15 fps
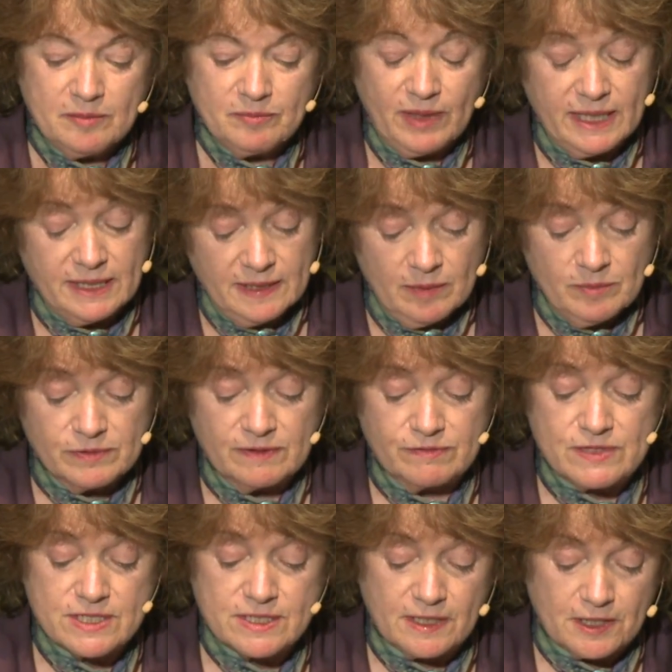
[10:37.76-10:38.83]
by a number of
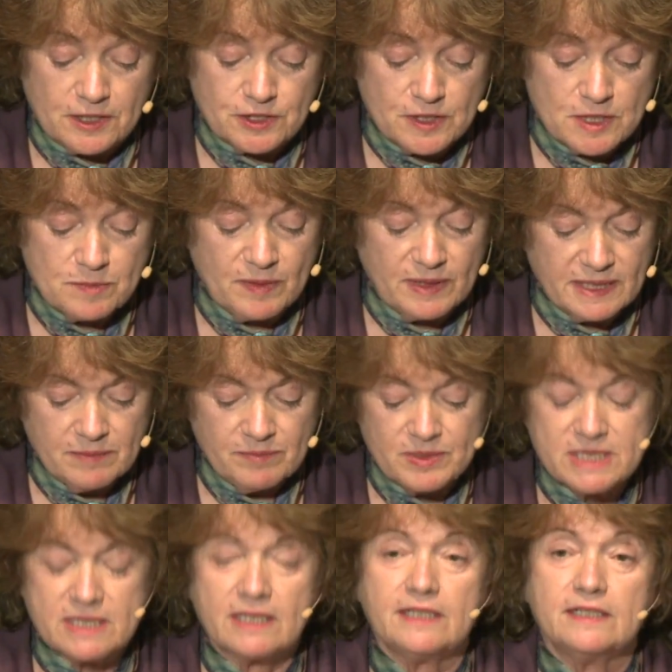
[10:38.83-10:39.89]
researchers, but in
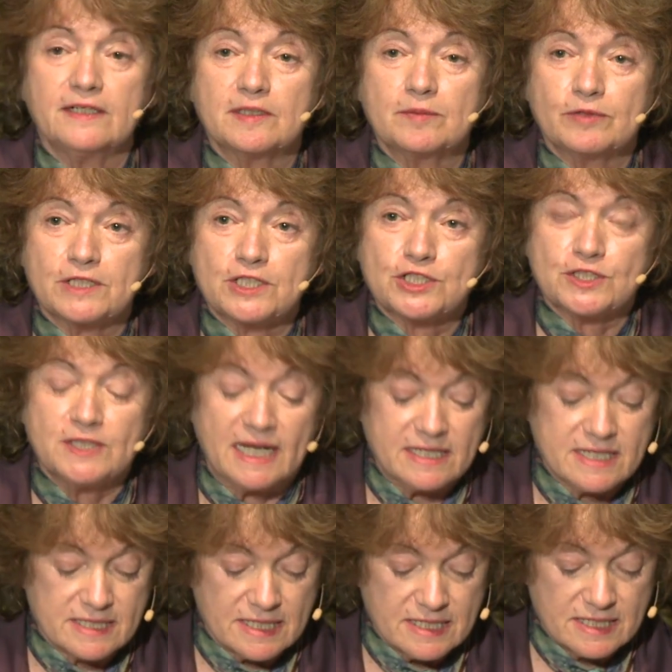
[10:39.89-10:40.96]
particular the British
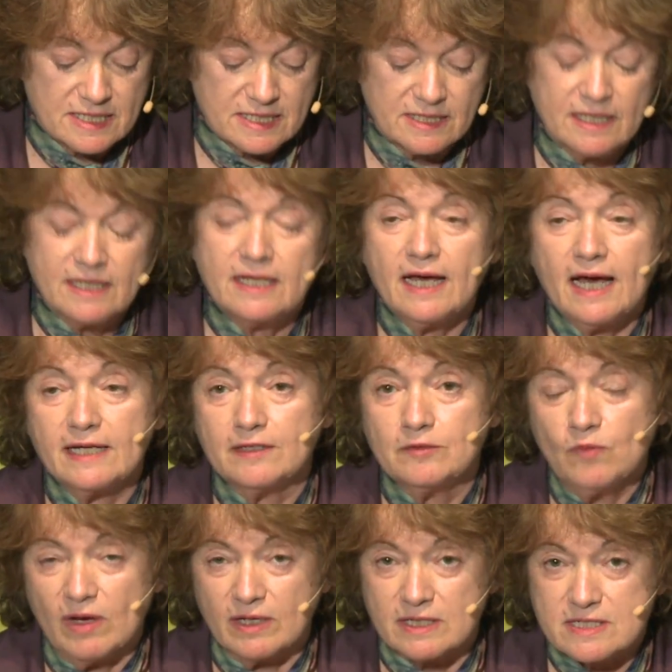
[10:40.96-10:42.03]
geneticist
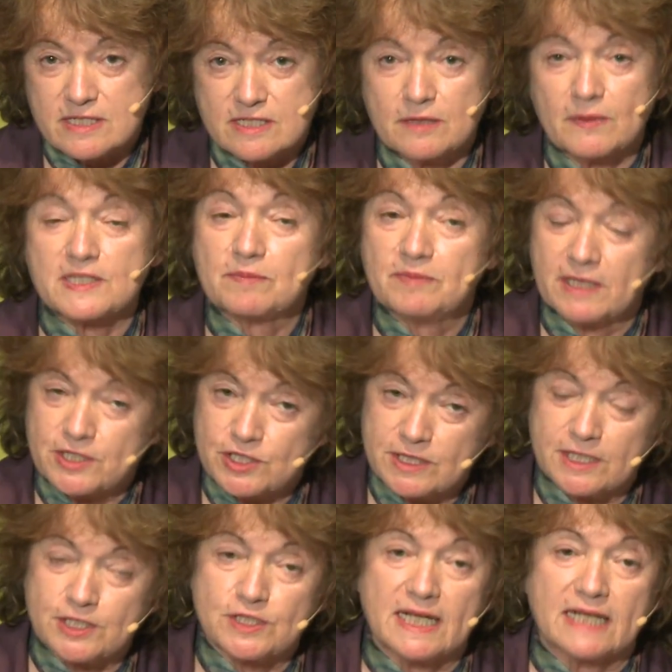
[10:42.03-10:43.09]
Helen Wallace, who has a
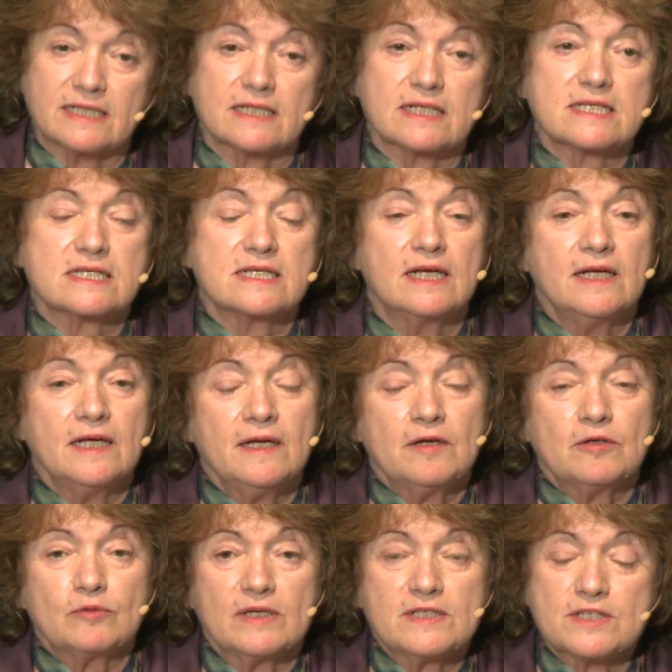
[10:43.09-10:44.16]
PhD in genetics,
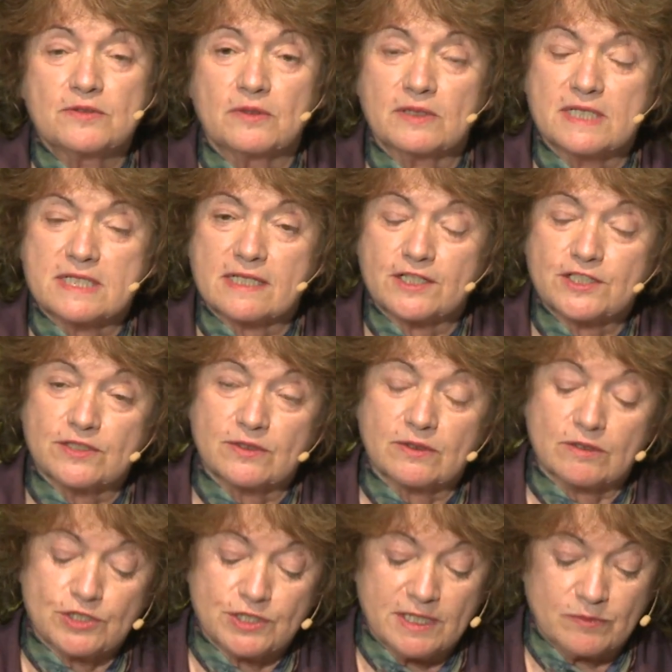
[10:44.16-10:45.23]
runs an organization
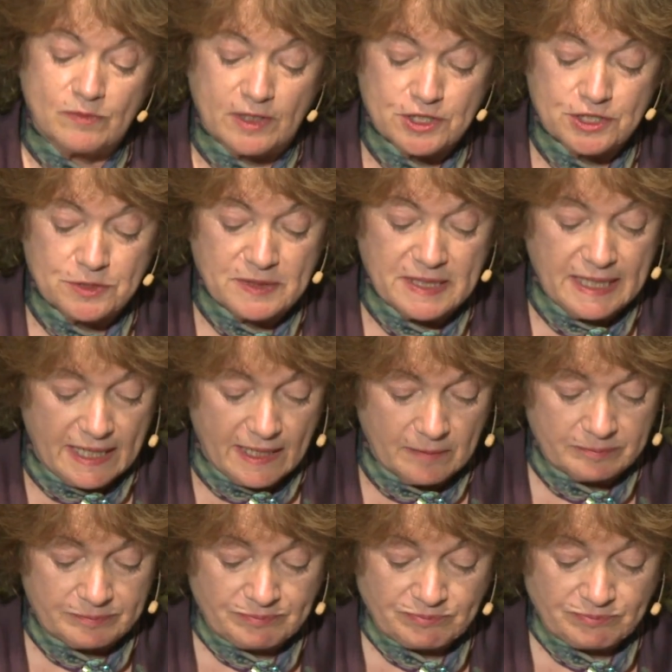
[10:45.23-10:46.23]
called GeneWatch UK.